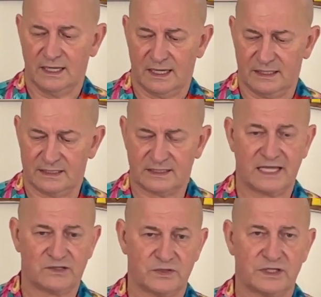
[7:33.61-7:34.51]
In this
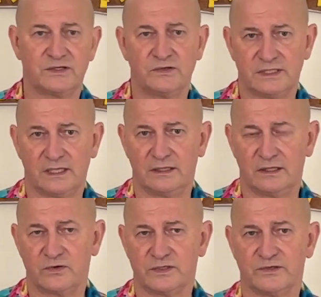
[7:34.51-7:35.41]
case, we're just using a
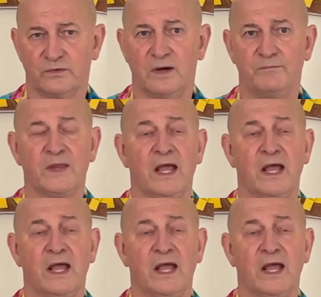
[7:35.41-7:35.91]
crystal rum.